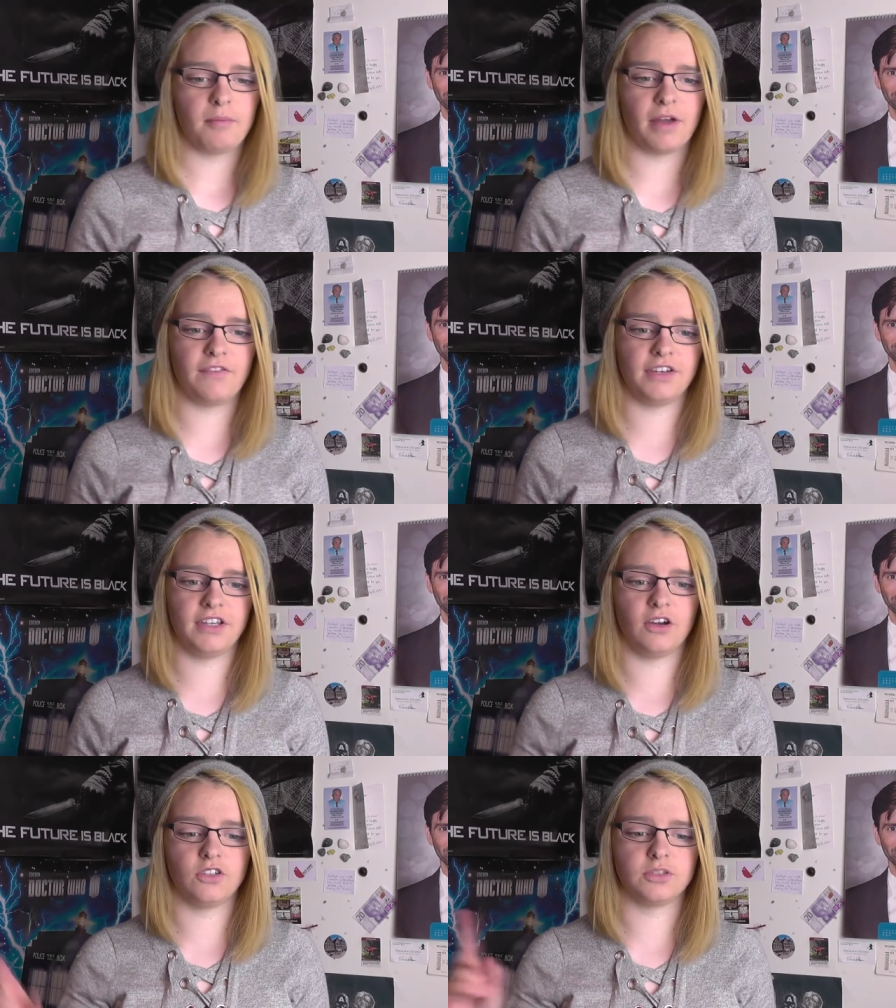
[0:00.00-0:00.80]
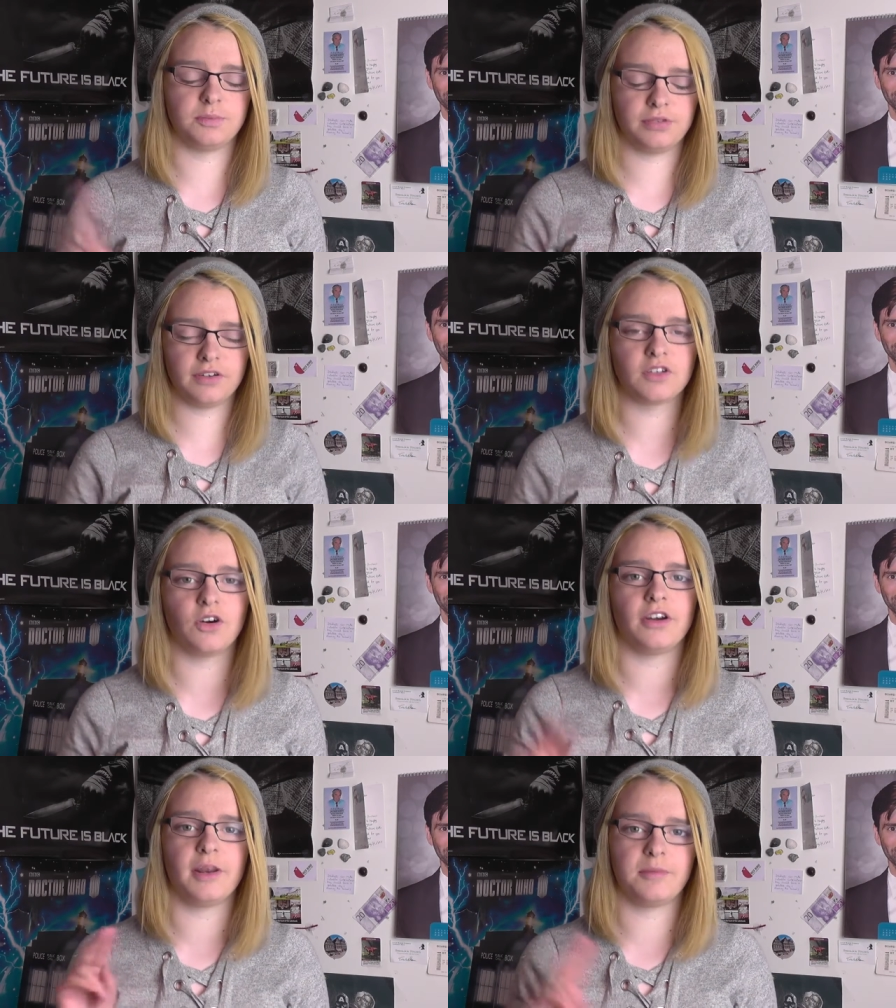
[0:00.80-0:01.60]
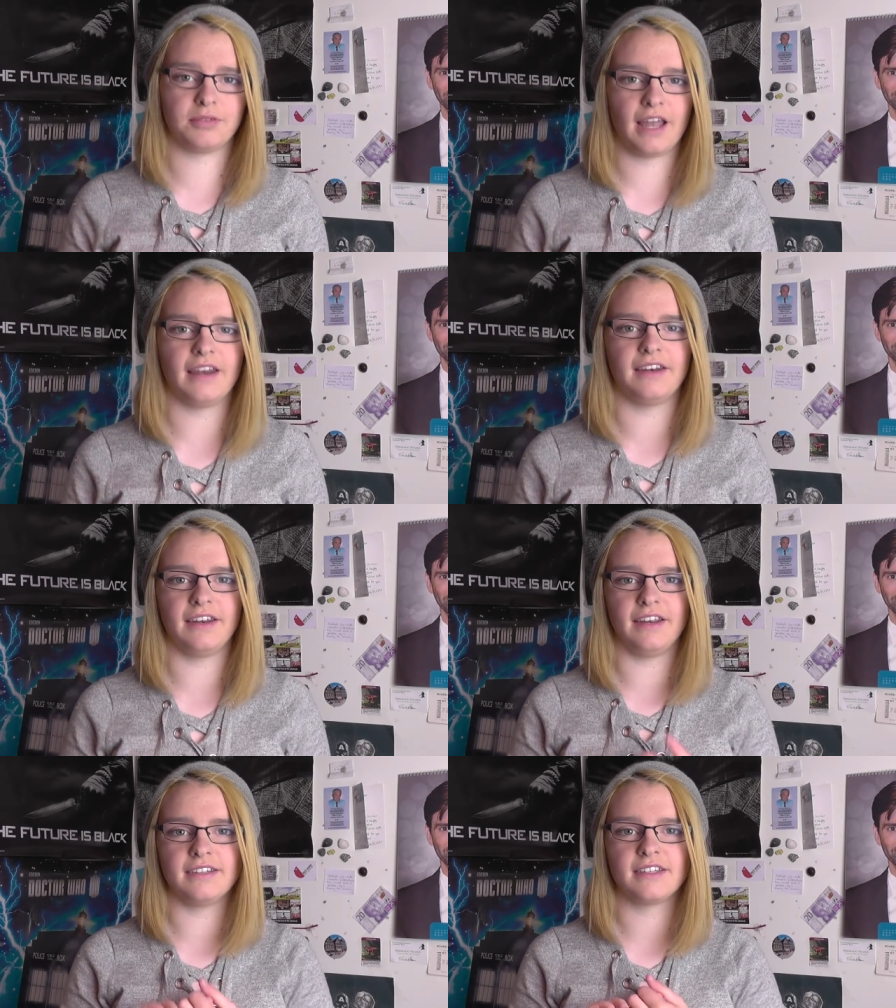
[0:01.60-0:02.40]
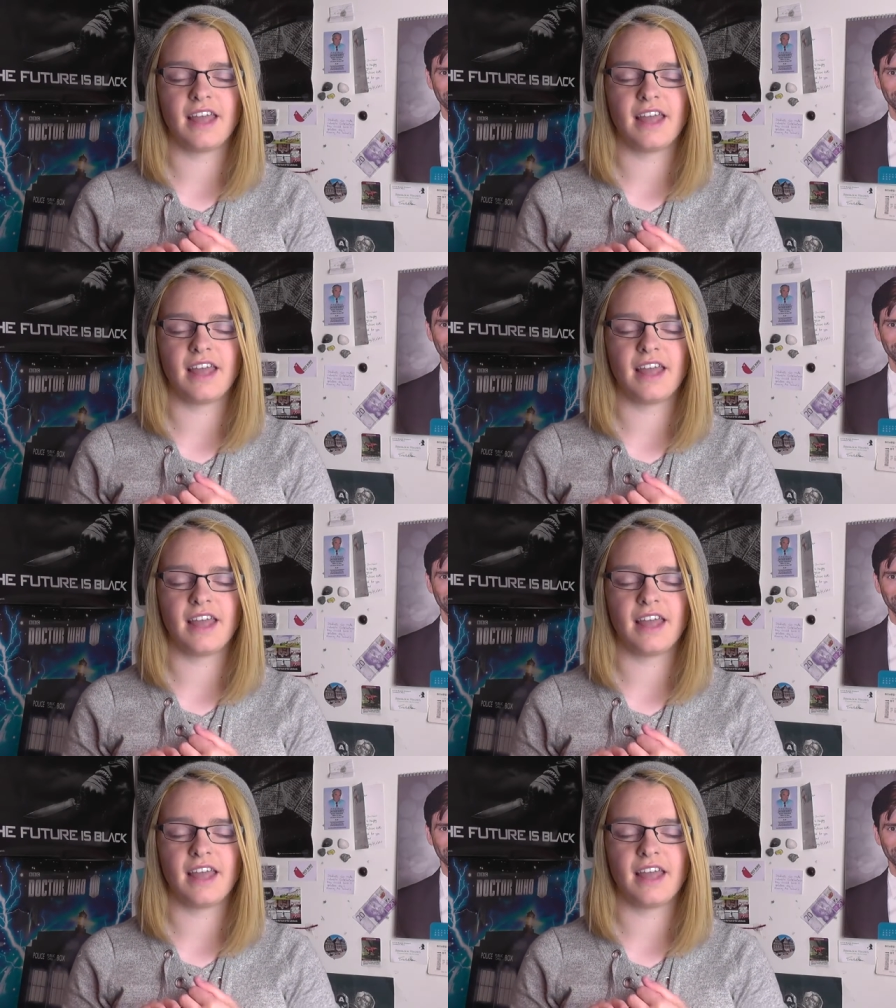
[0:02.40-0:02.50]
my videos pre-recorded, pre-edited,